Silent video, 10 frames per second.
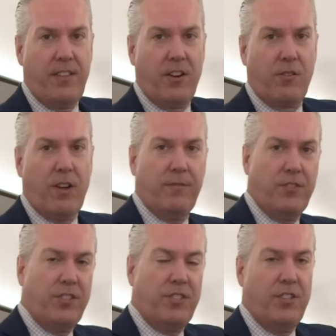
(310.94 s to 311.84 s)
the aircraft
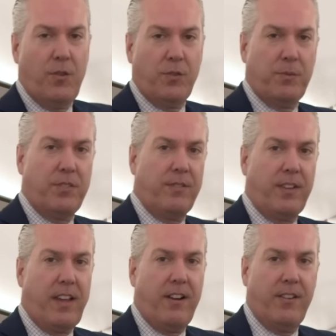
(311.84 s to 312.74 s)
just in those
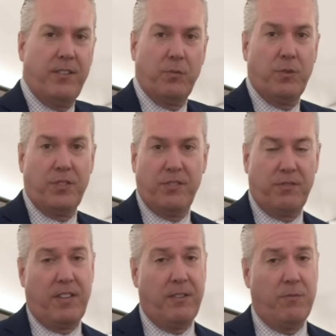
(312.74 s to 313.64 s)
specific areas, which
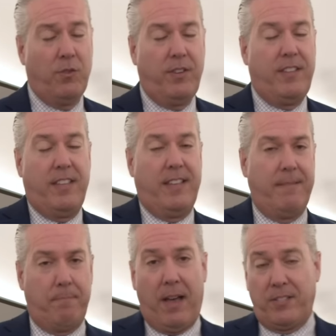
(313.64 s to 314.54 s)
is, and really
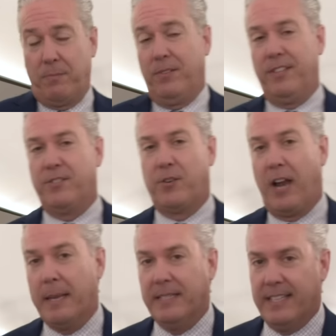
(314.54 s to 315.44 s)
the possibilities are
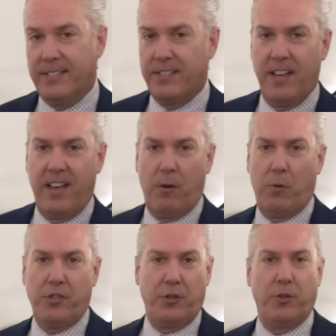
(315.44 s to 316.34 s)
endless of
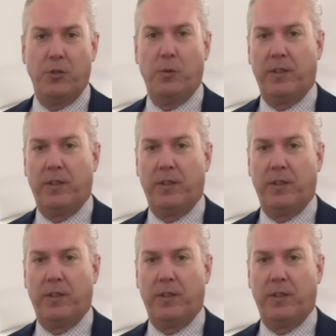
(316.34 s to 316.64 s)
what you could do